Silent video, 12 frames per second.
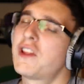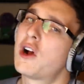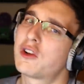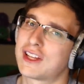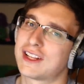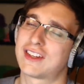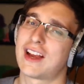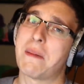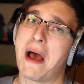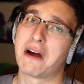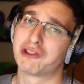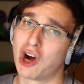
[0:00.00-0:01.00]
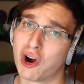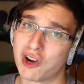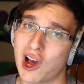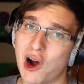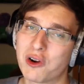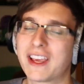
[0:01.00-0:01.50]
For those that somehow don't
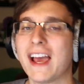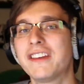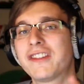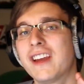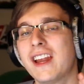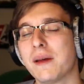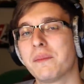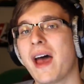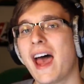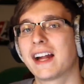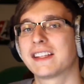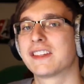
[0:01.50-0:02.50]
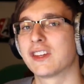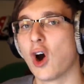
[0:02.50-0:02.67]
know, Genshin Impact is